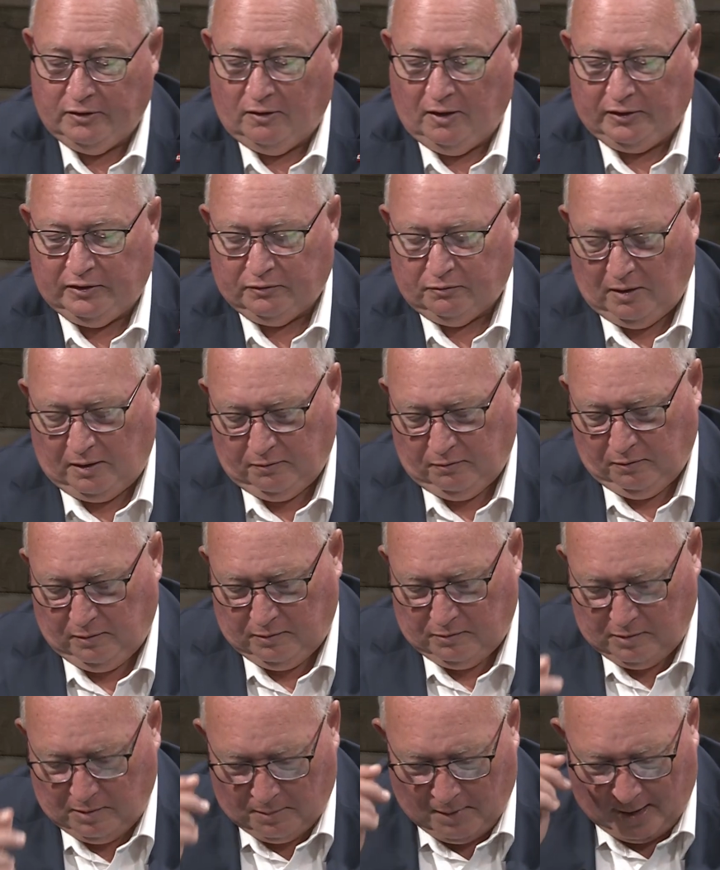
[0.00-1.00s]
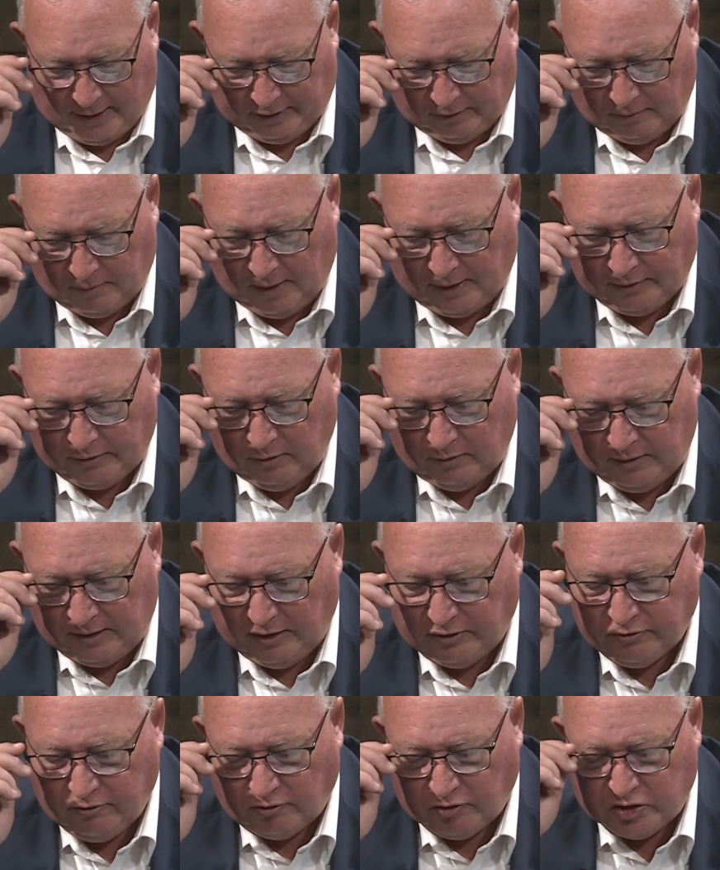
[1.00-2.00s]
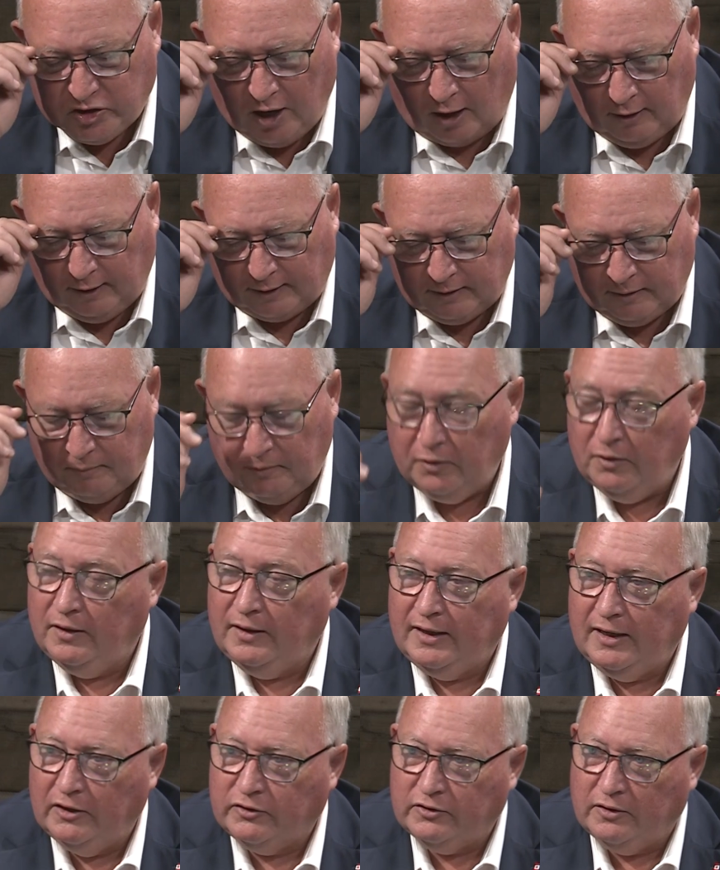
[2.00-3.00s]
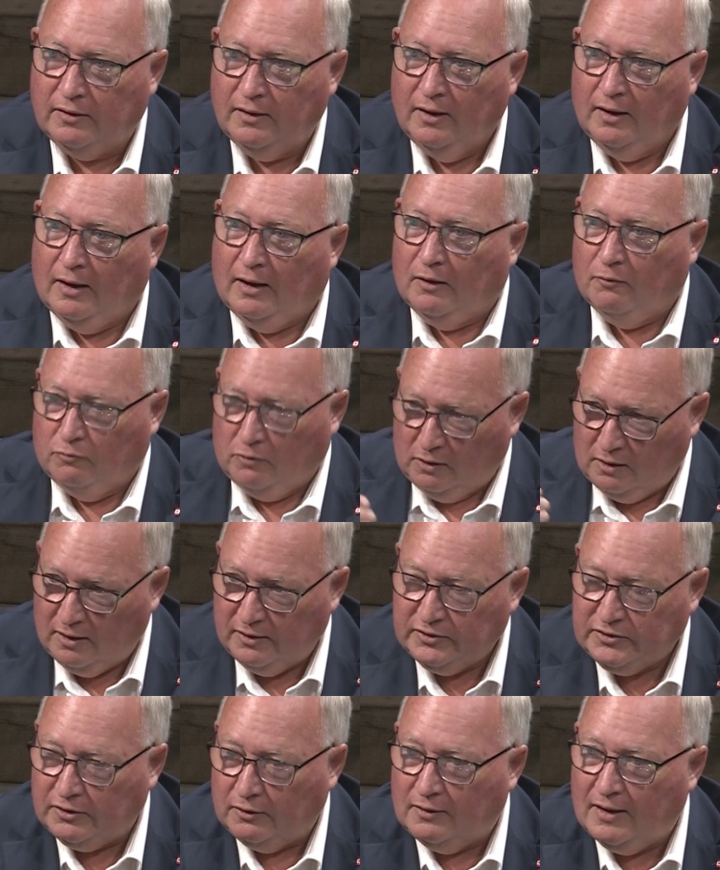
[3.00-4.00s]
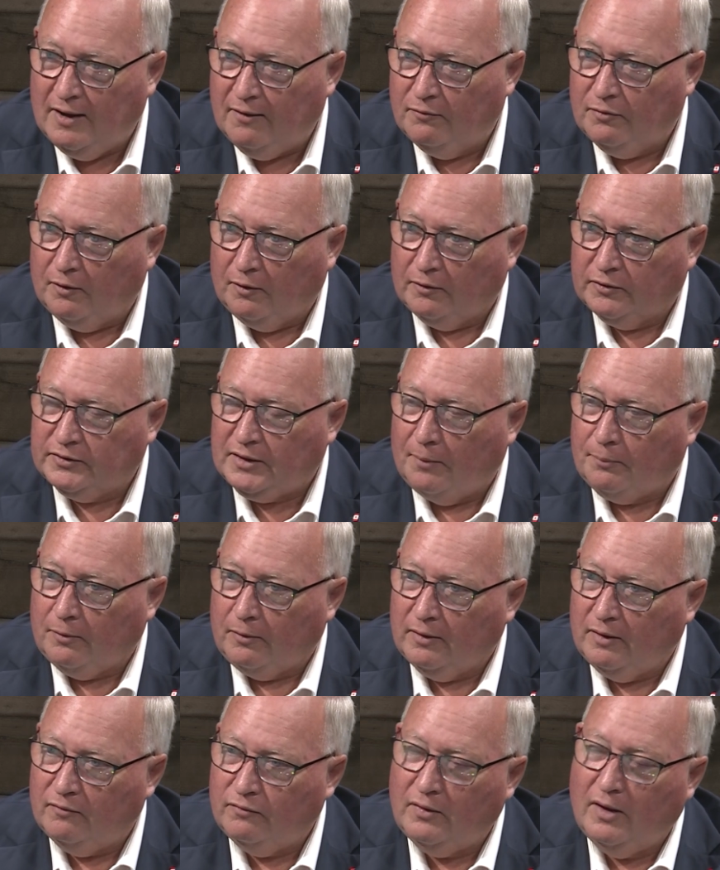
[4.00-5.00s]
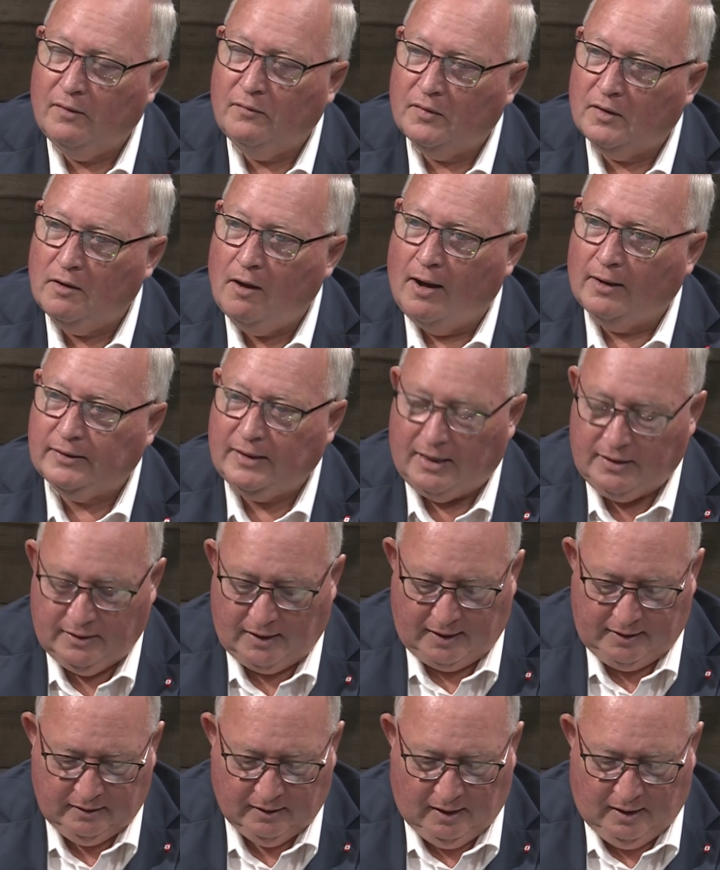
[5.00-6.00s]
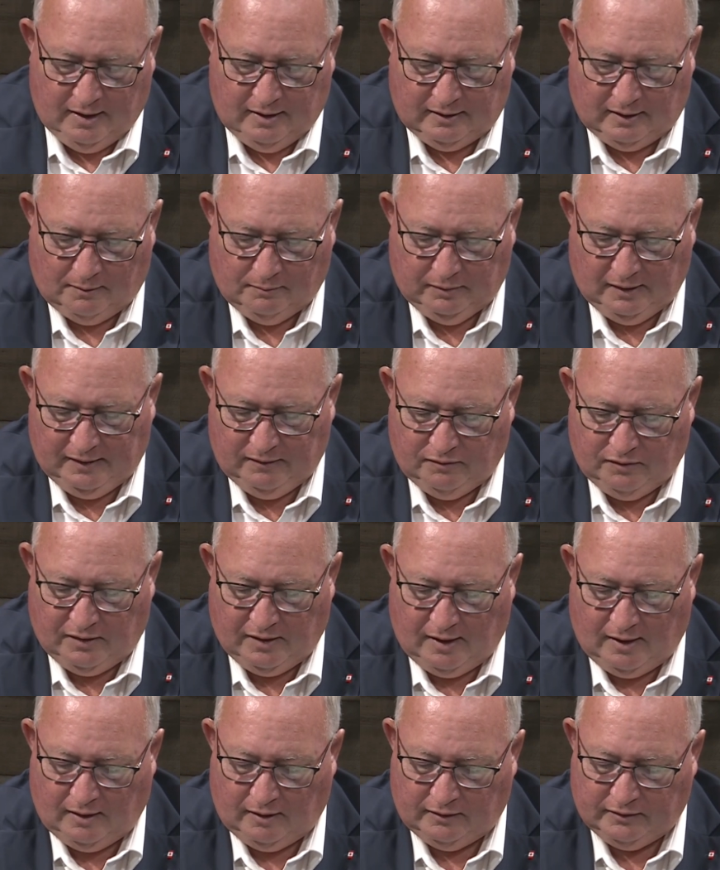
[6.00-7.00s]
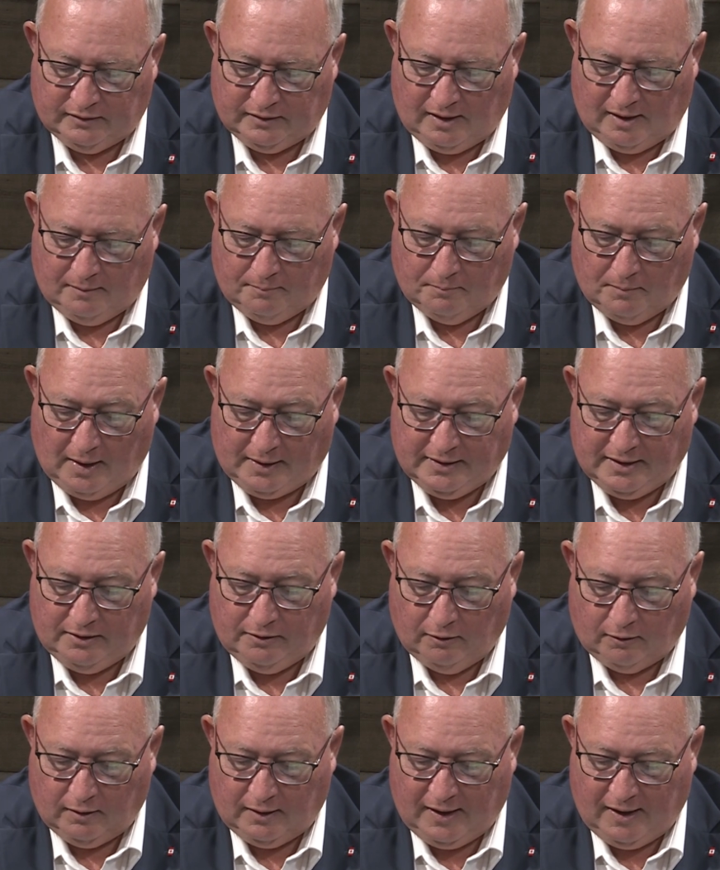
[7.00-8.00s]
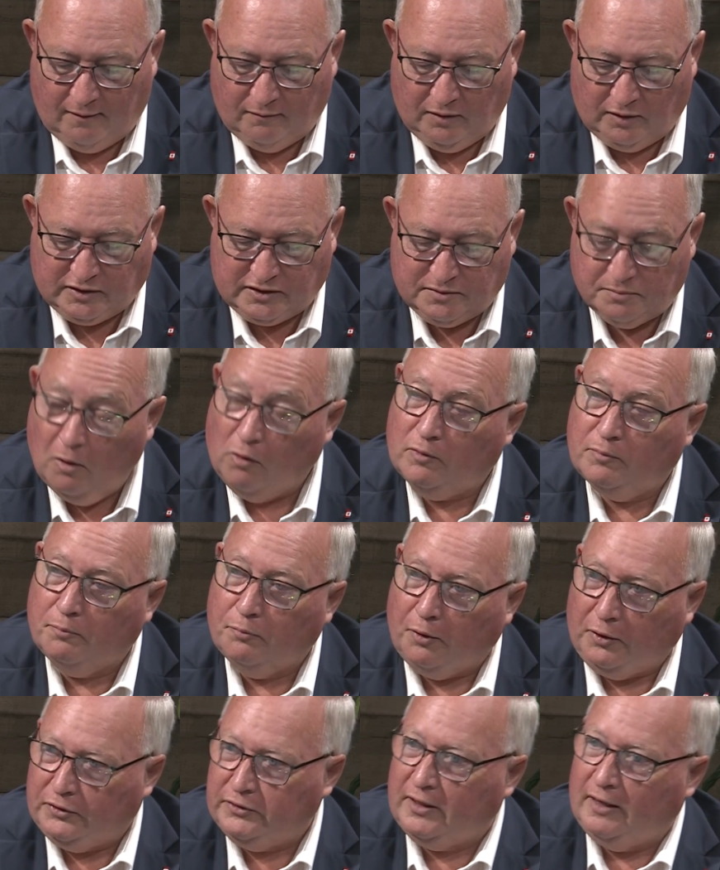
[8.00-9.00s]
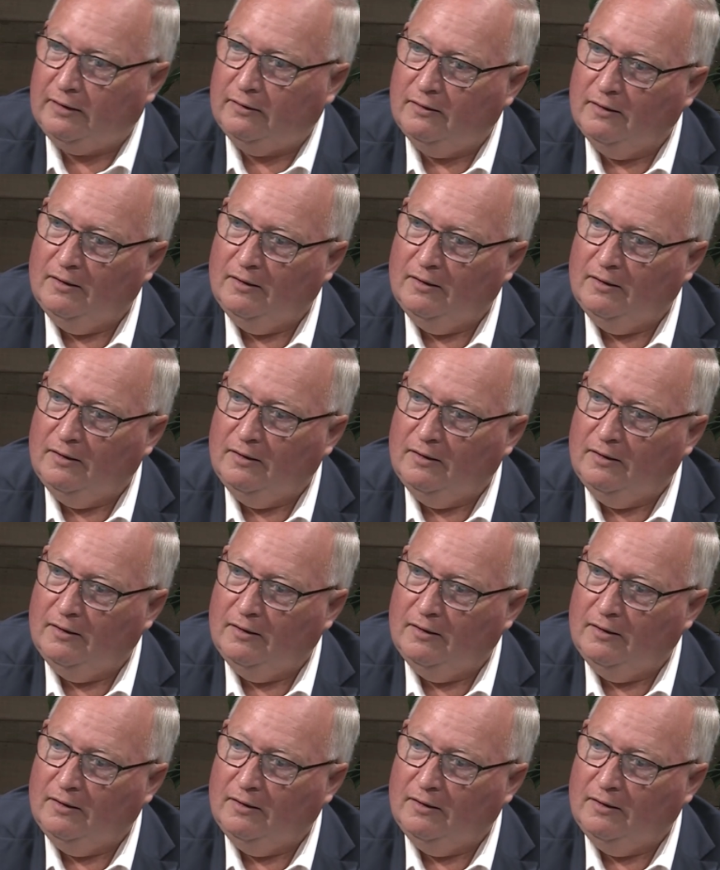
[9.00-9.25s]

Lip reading: I just want to remind everybody too, the Eastern Charlotte Community Kitchen will still have their supper at 5 o'clock that night. And I believe on Monday they're going to have this smoked brisket